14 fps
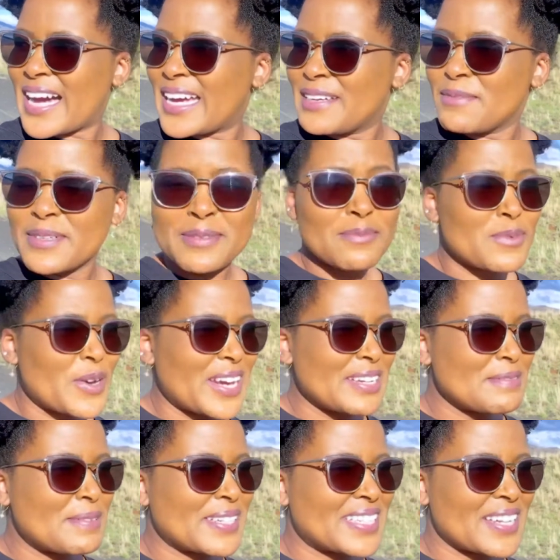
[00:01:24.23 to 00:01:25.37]
i am in
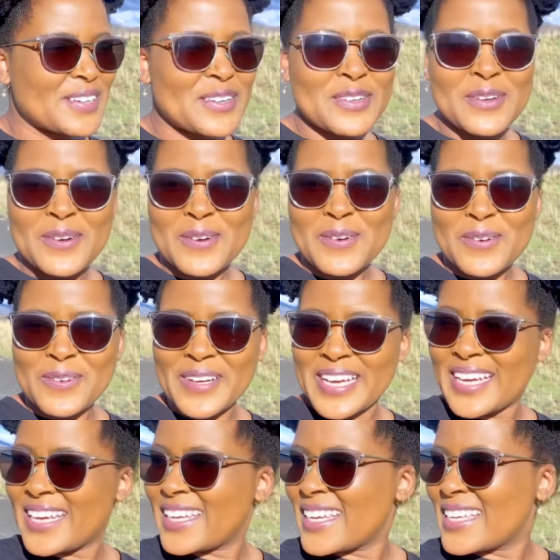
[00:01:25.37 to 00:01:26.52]
muela but i don't know
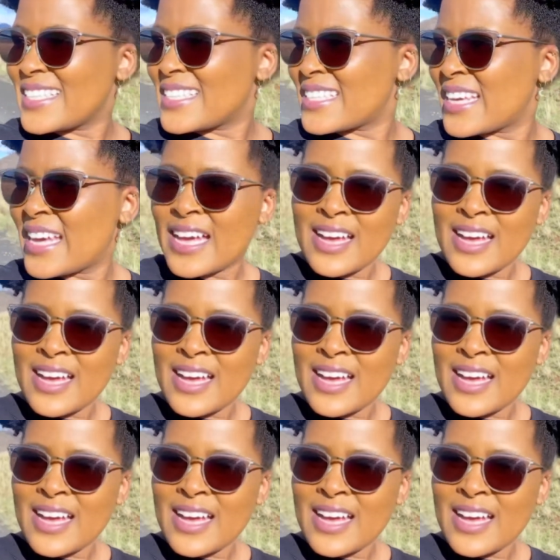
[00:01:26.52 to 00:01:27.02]
where it is